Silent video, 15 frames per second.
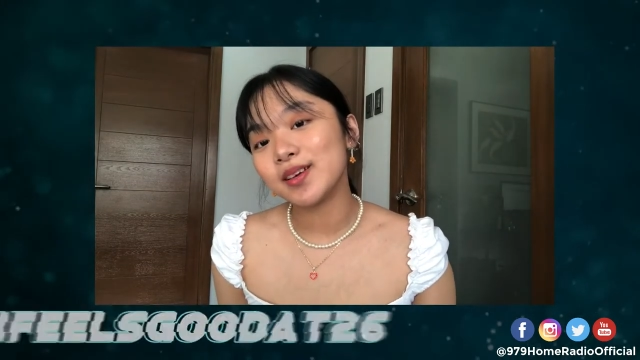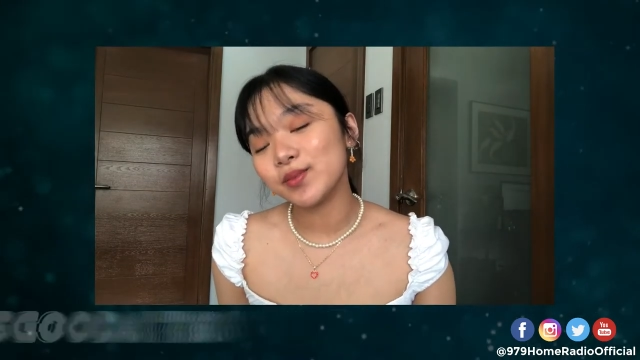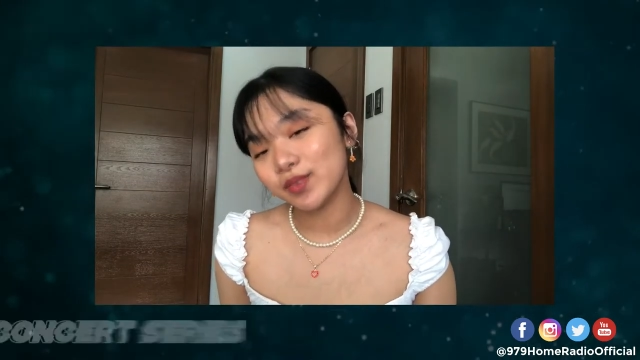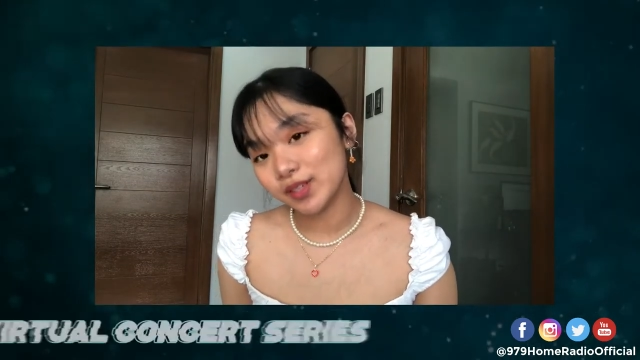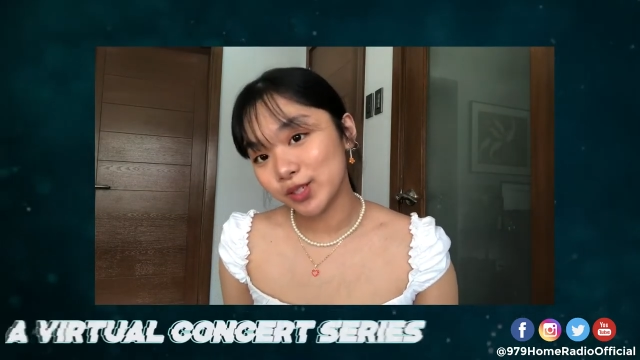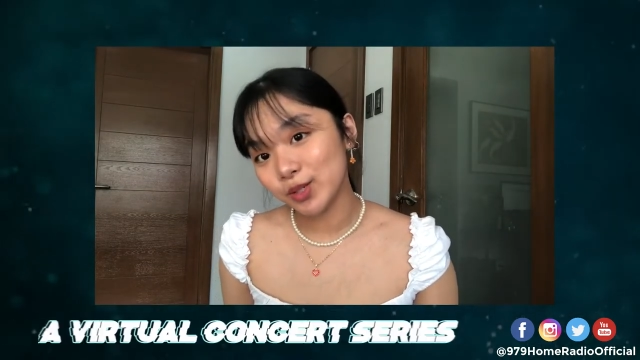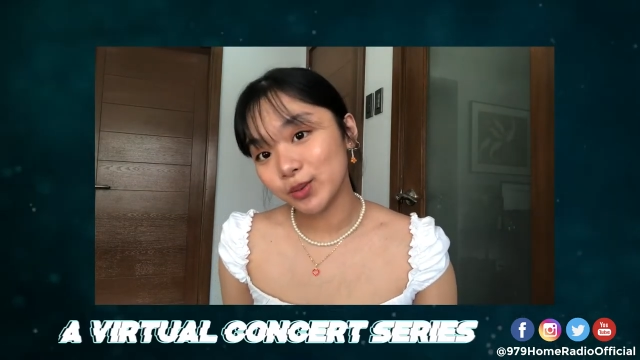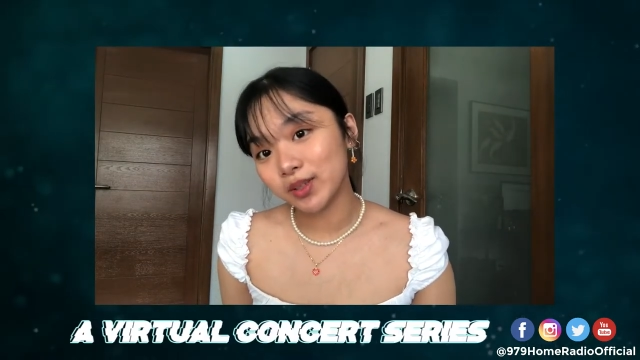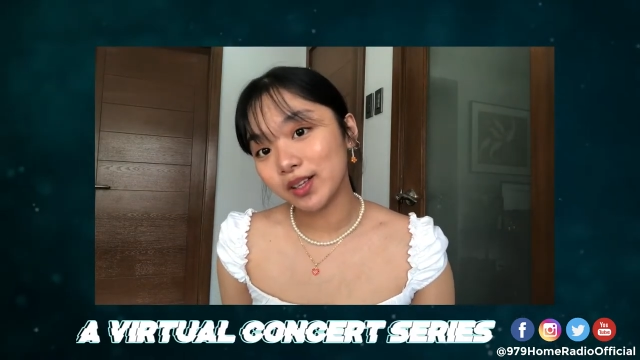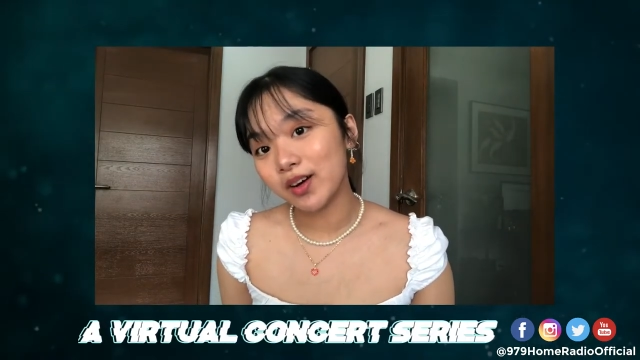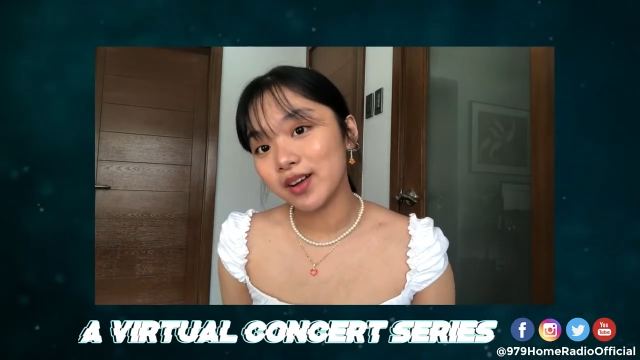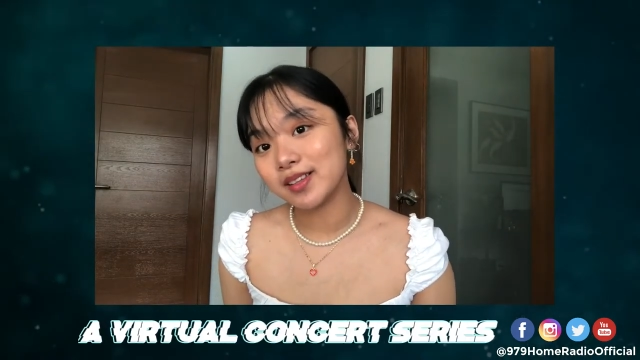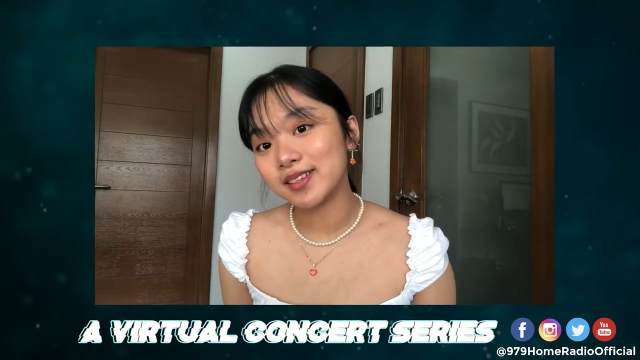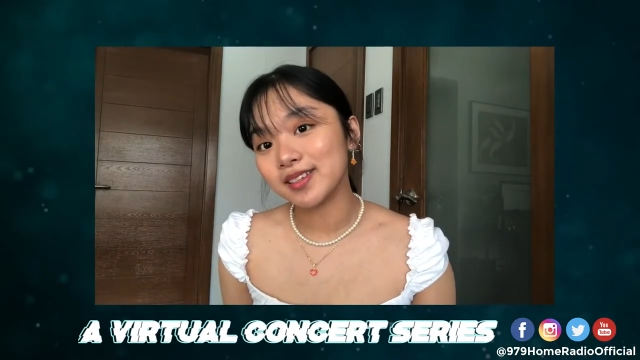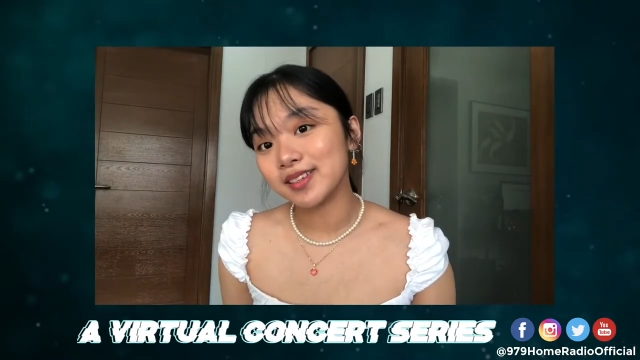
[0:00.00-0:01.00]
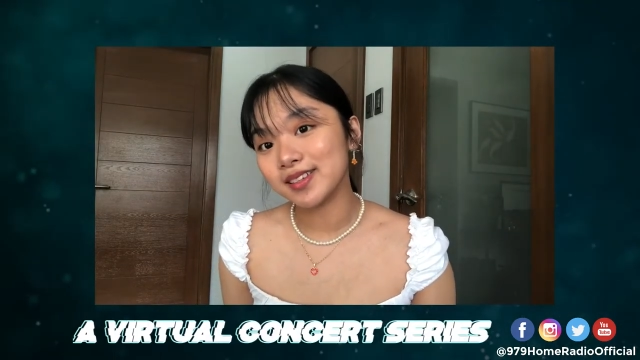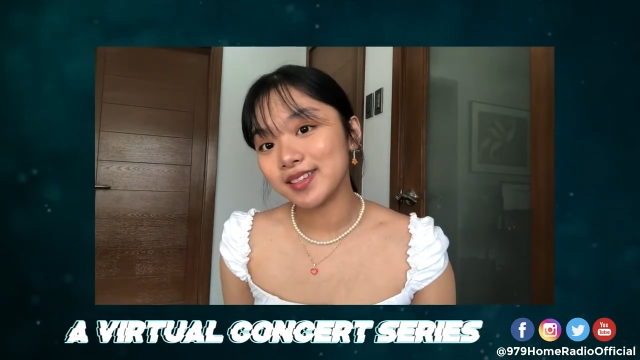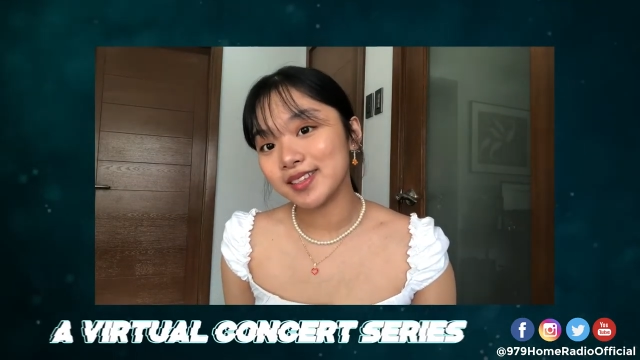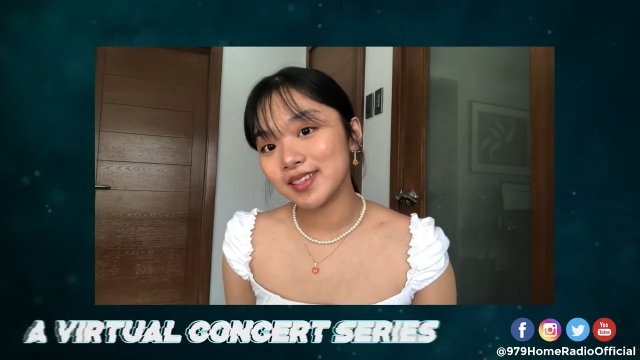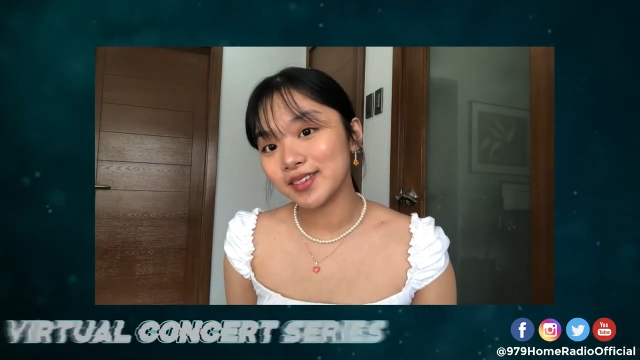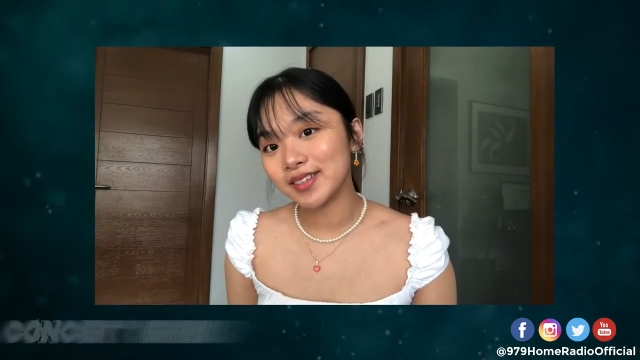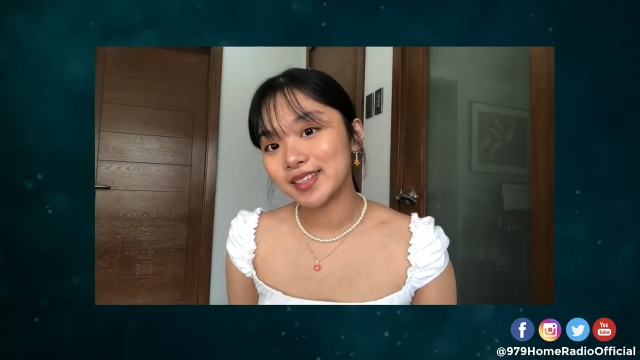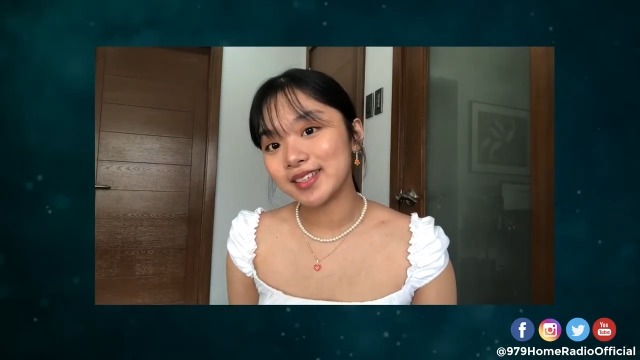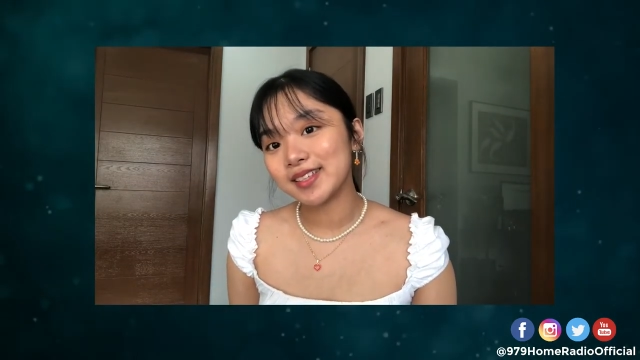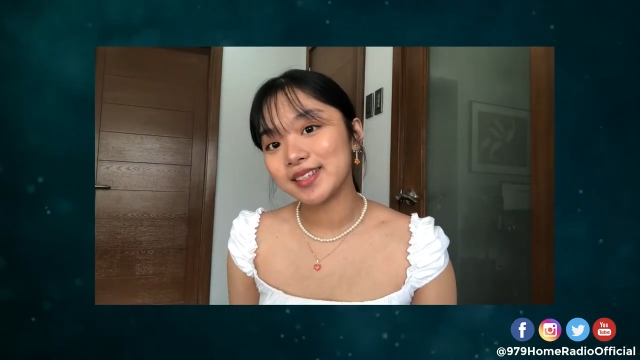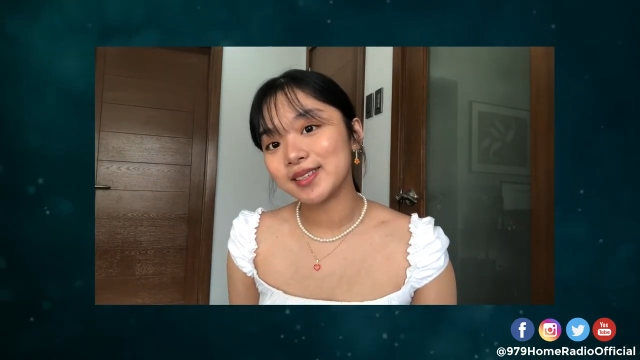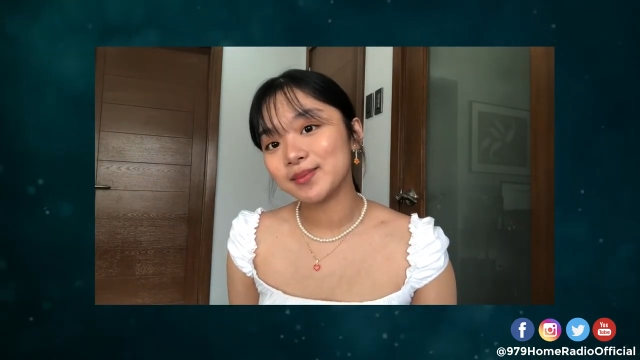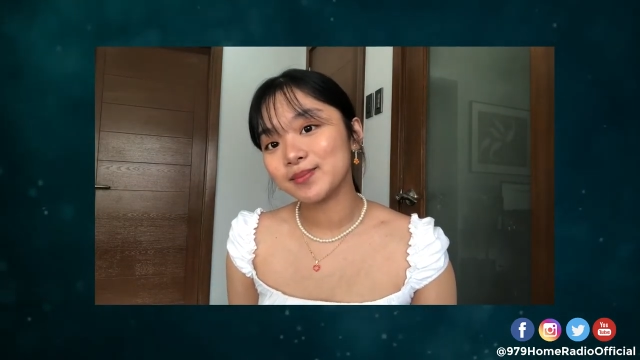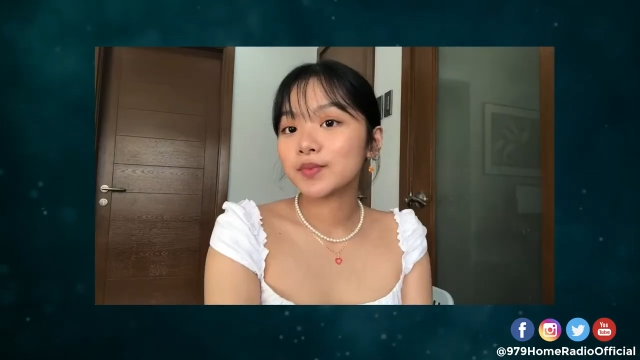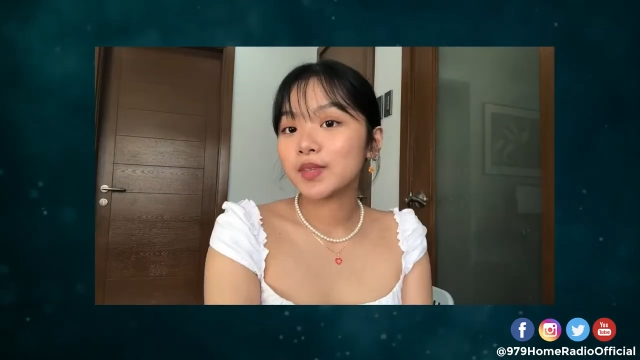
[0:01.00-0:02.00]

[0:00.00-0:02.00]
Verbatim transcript: a virtual concert series.